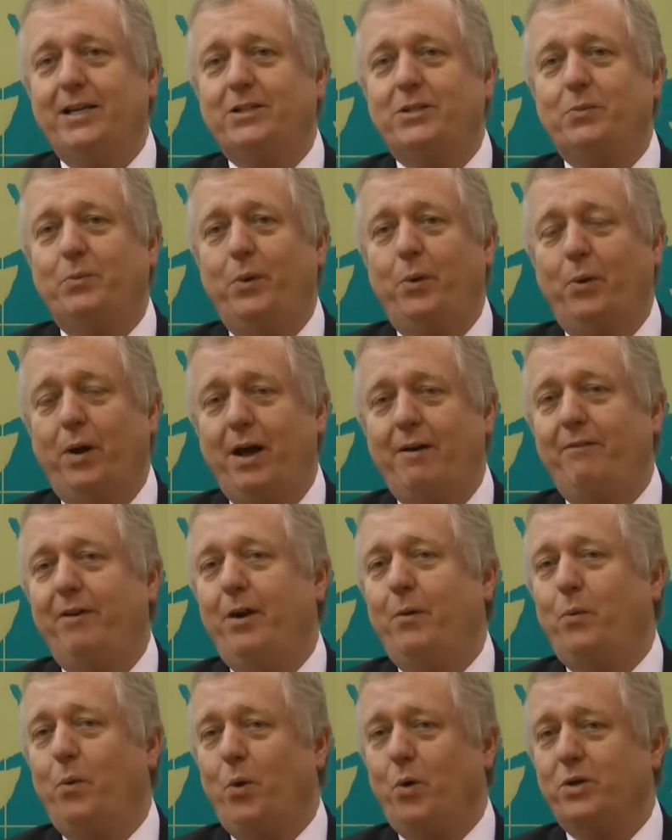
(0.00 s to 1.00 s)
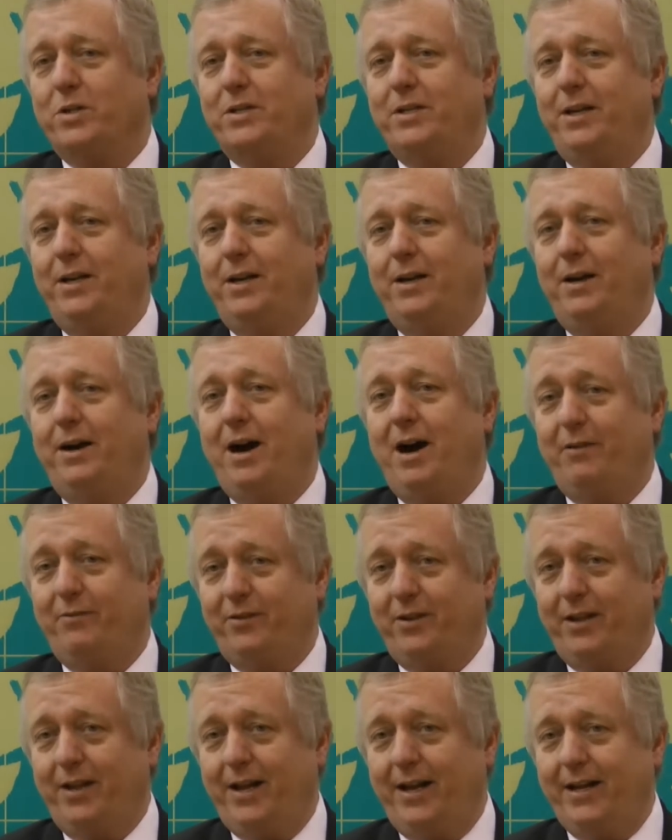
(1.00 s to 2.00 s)
So we will have an awards dinner
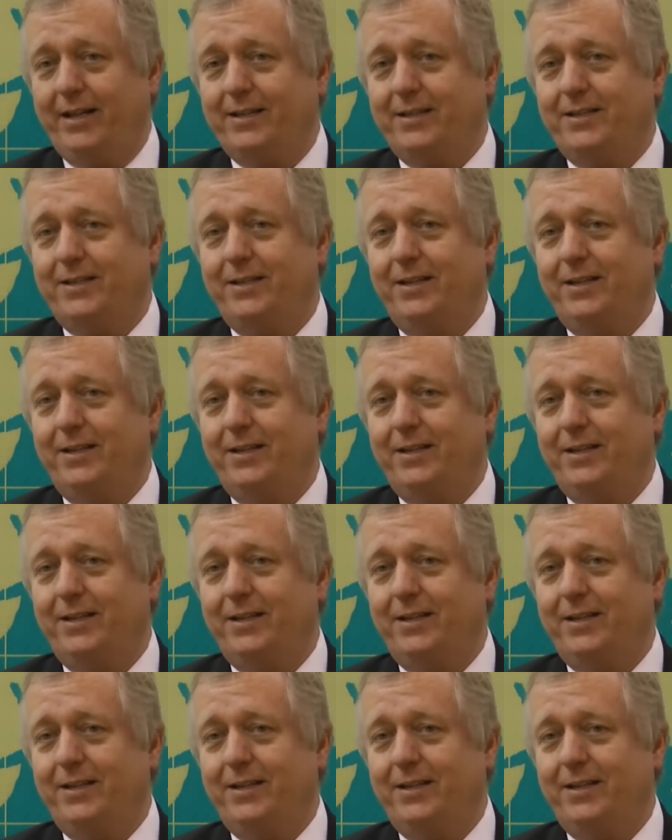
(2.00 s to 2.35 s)
after that.